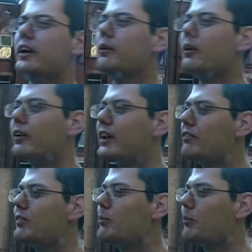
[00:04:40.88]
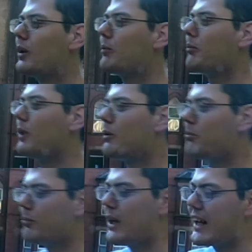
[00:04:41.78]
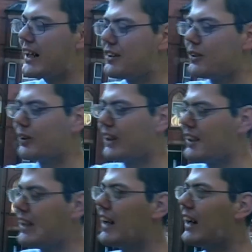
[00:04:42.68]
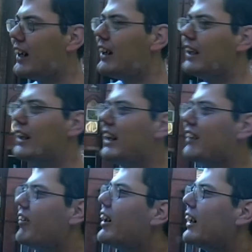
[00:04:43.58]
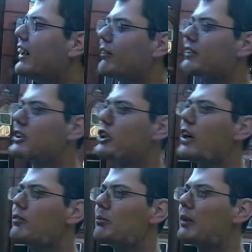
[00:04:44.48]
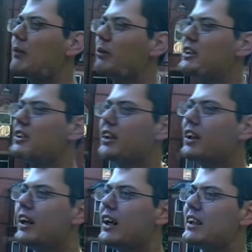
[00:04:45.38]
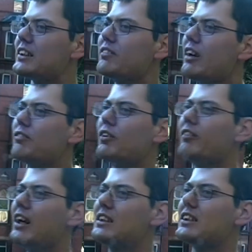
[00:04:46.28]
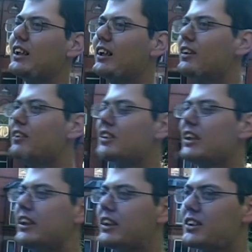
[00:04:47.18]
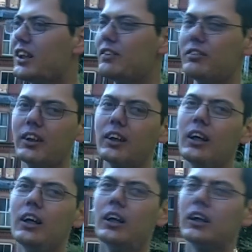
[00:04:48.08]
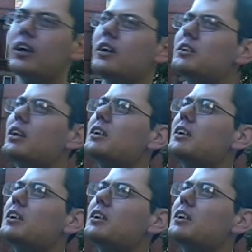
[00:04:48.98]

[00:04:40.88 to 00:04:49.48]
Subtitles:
or give them my hand hug like that, to show them that I'm listening. And so therefore that's a load of silliness, I think, because